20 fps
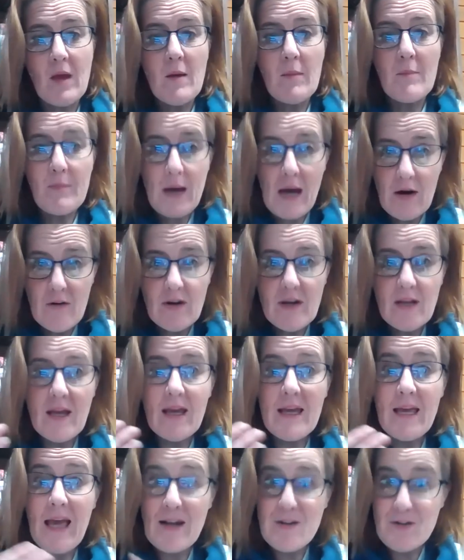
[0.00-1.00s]

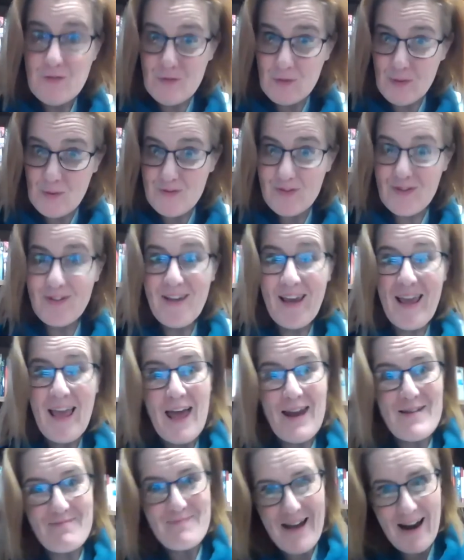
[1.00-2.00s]
marrying and divorcing
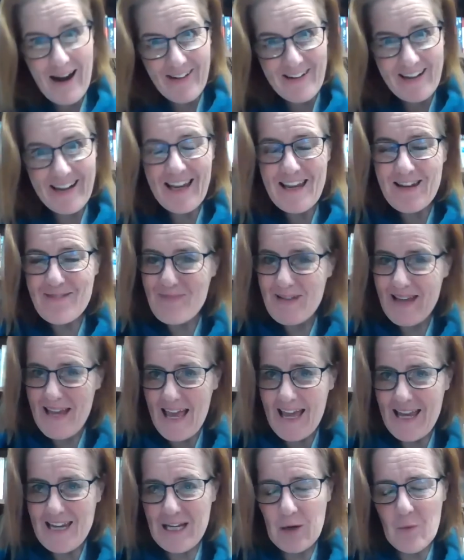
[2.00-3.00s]
and marrying and
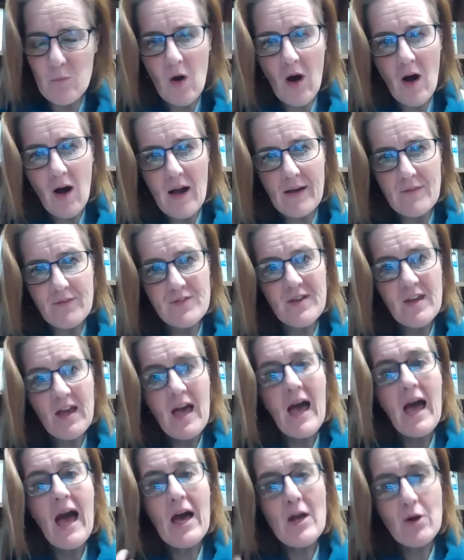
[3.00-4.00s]
beheading wives
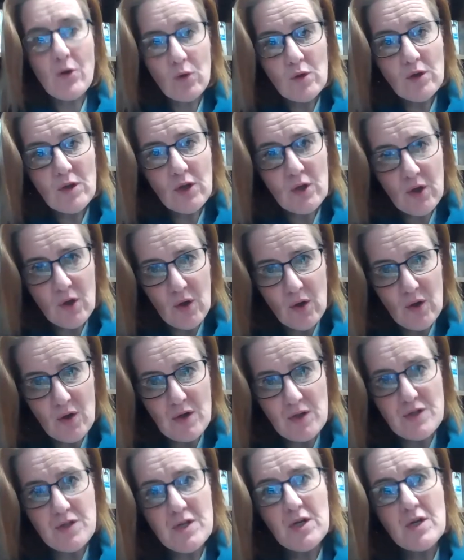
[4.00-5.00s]
had all
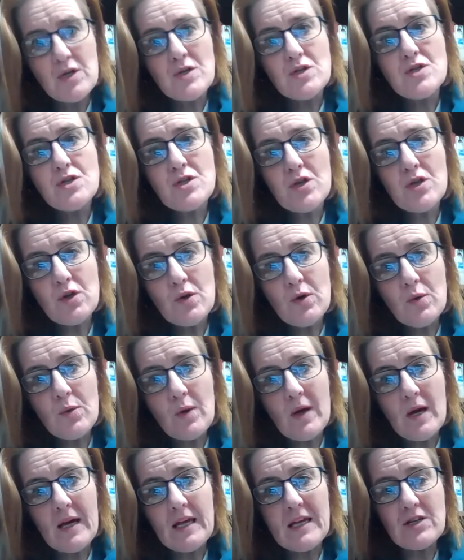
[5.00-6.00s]
occurred to
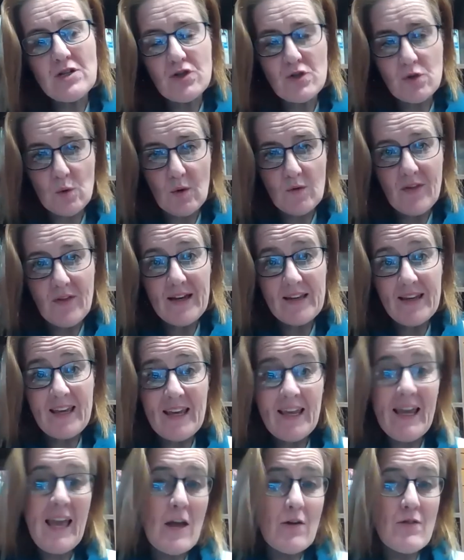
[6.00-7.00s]
ensure that
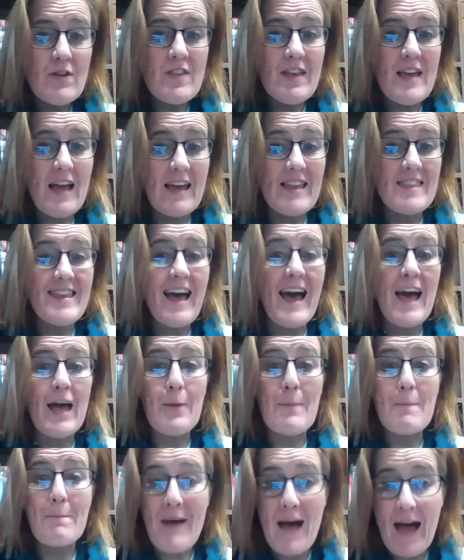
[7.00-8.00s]
King Henry VIII had a
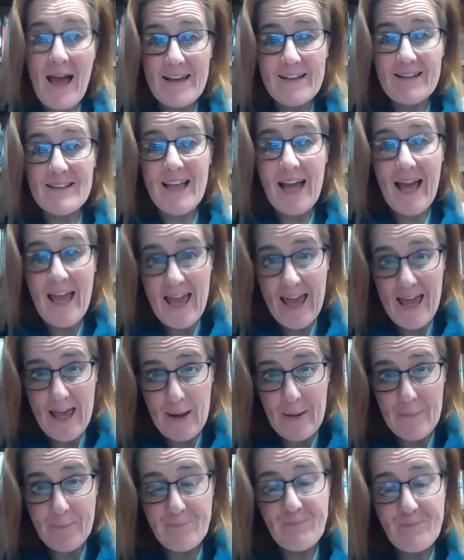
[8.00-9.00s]
male
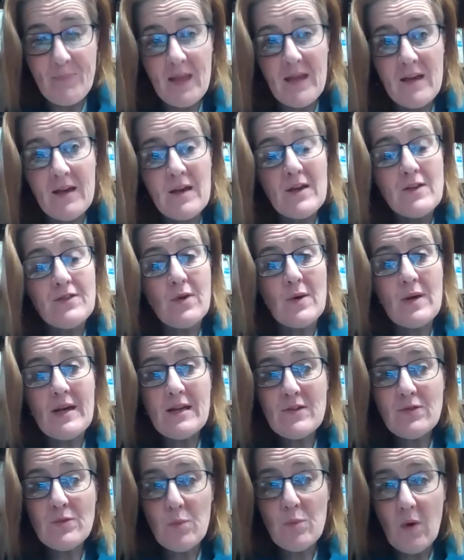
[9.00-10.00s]
heir. So
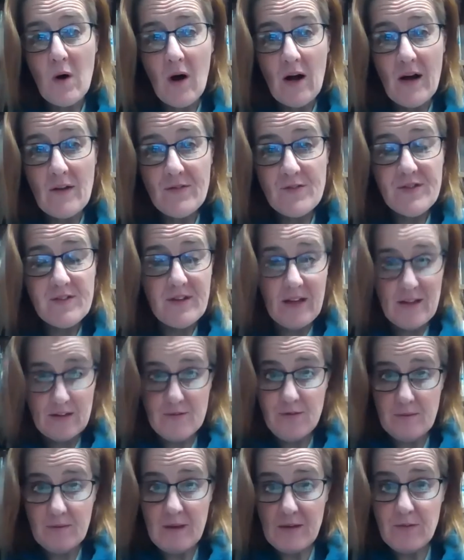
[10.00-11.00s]
his wives,
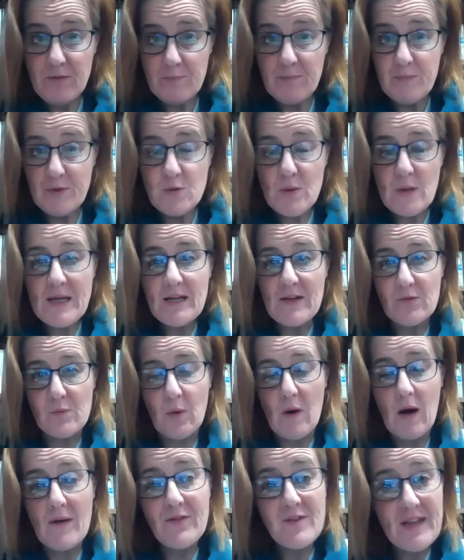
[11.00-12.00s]
between his
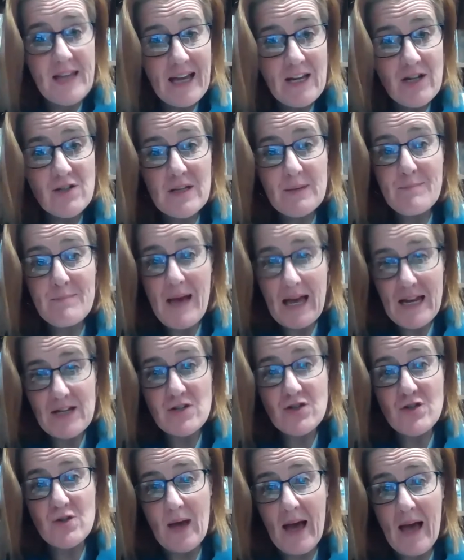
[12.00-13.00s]
wives, he actually
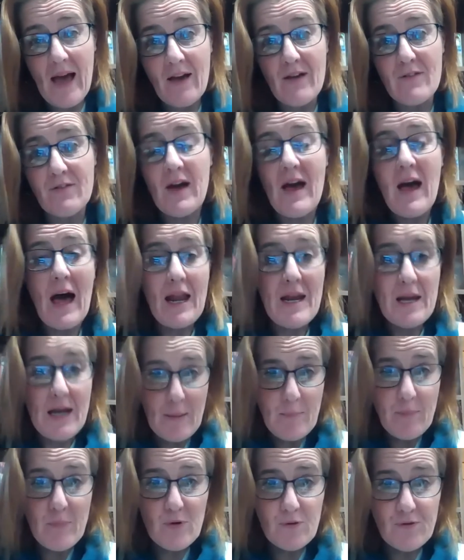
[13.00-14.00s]
managed to have a
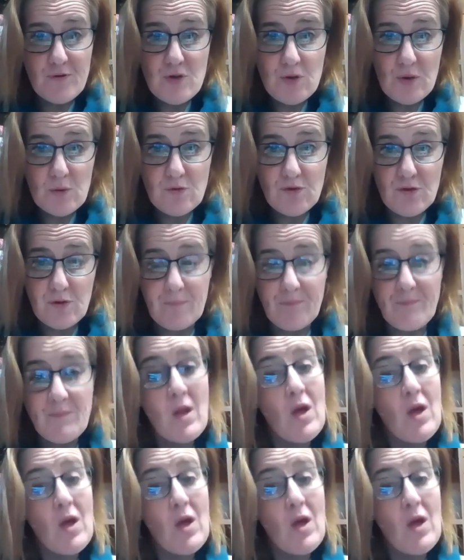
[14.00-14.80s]
number of children.